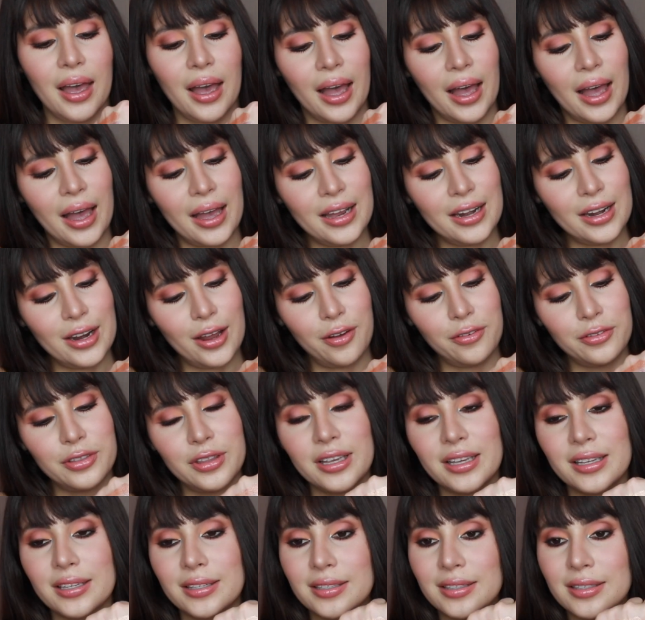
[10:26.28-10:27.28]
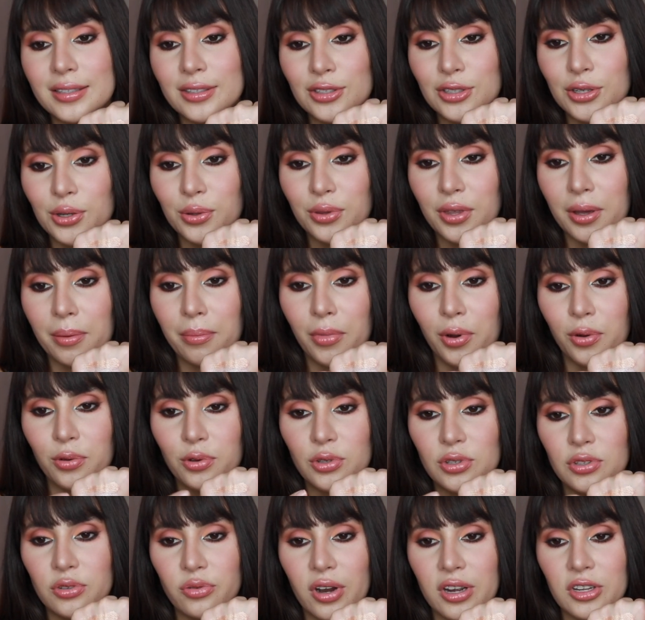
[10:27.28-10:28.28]
I love these two the
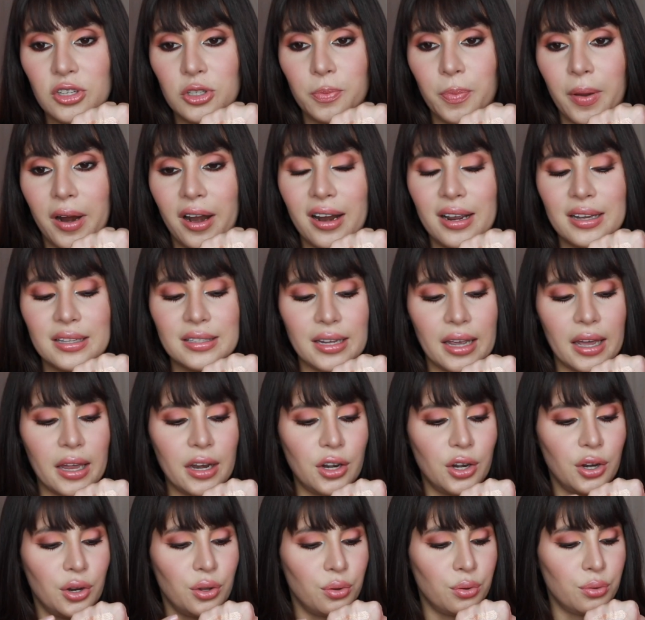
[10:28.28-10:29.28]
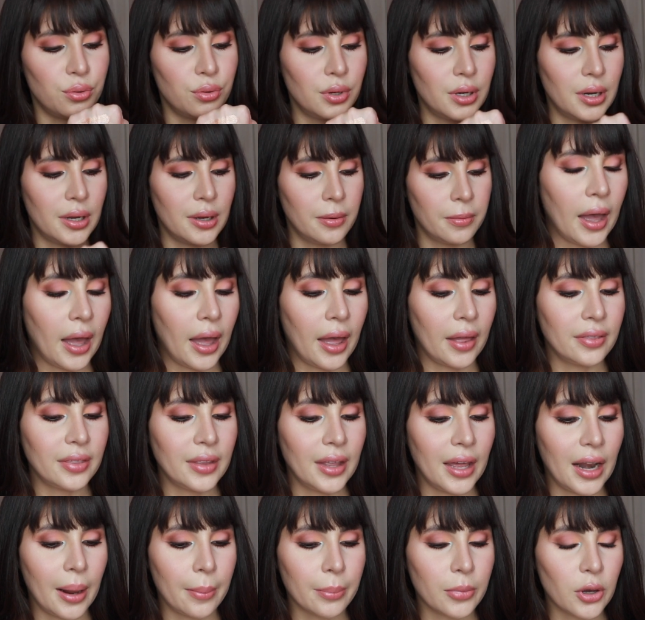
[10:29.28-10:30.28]
most, Transparent and Nude. And
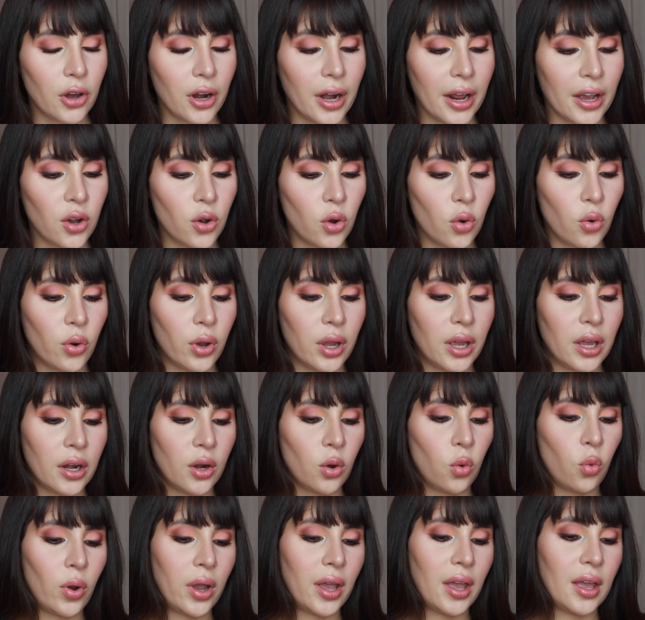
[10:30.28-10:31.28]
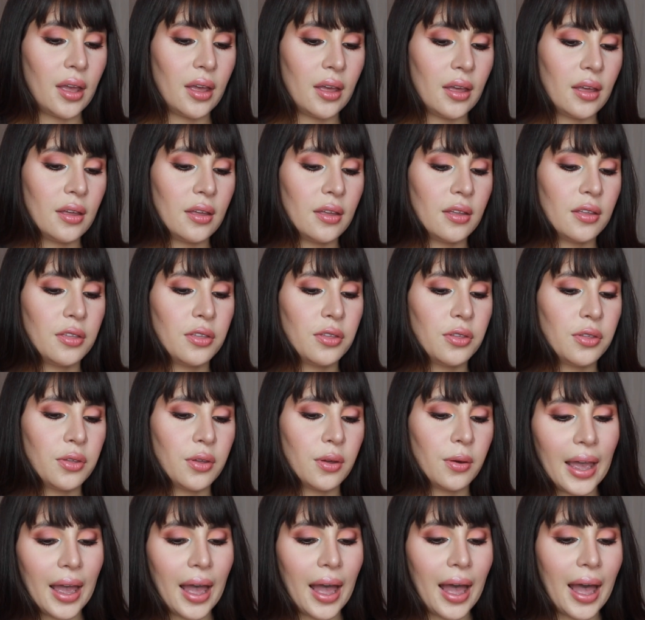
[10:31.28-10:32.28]
then I'm gonna go in with
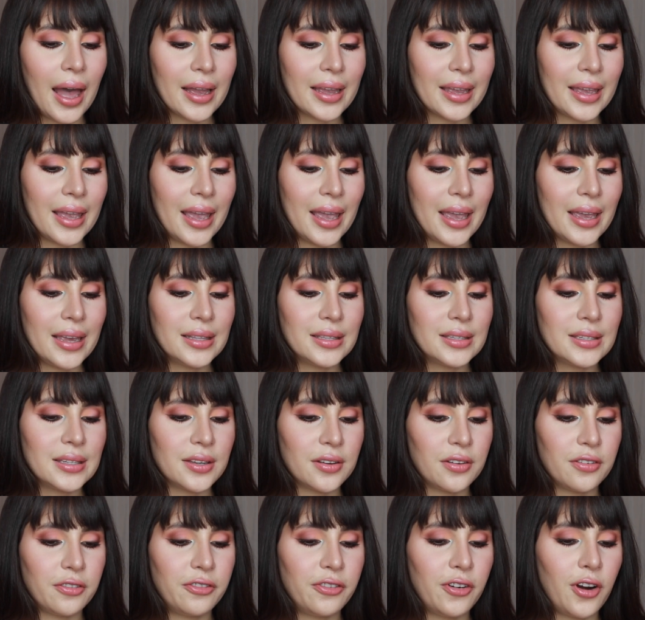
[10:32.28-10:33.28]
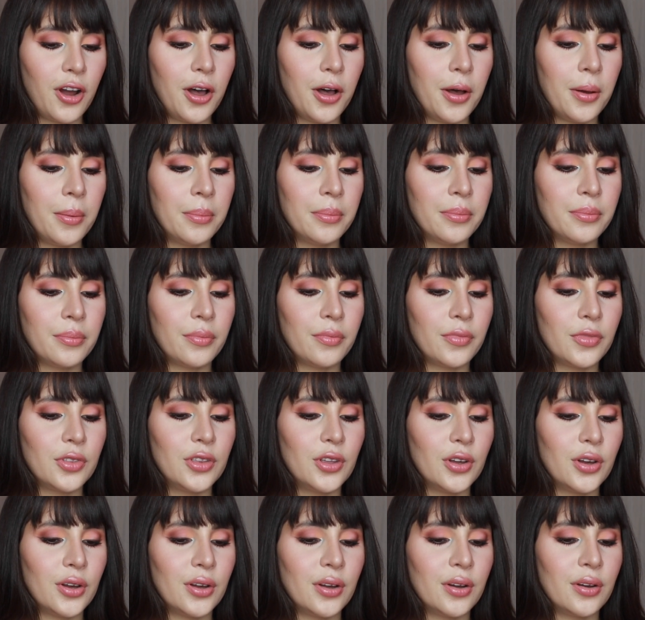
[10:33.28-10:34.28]
Agate from
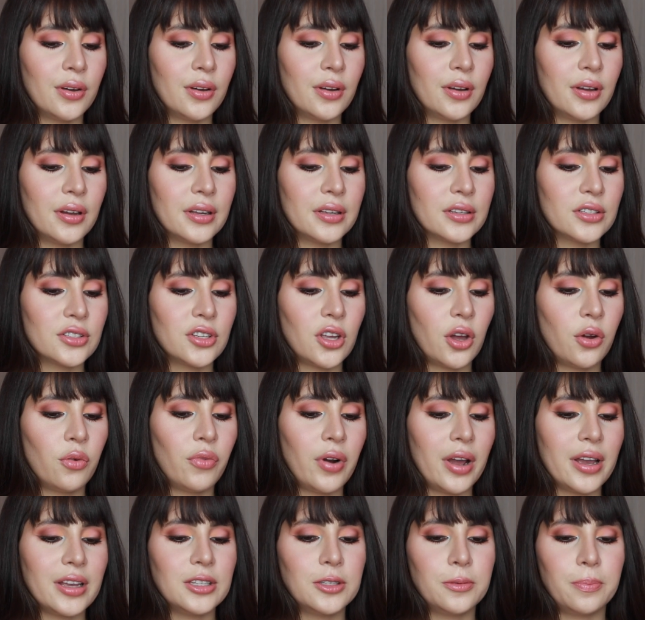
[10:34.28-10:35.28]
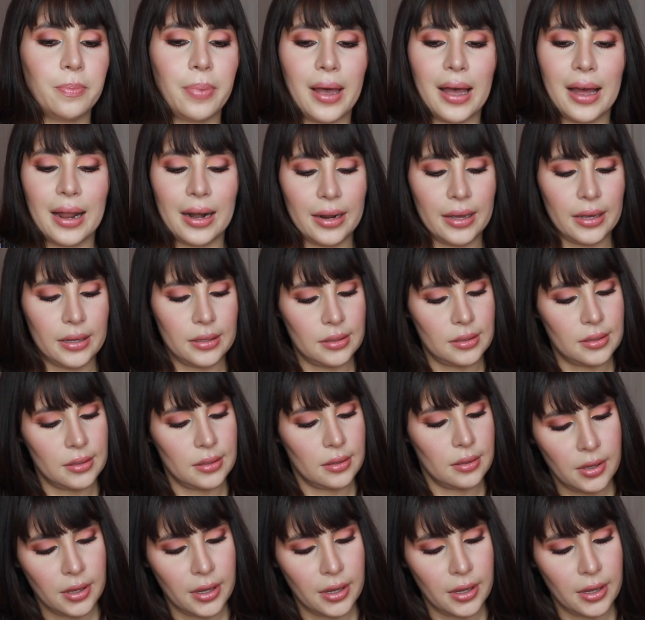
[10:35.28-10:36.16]
the Sunrise palette.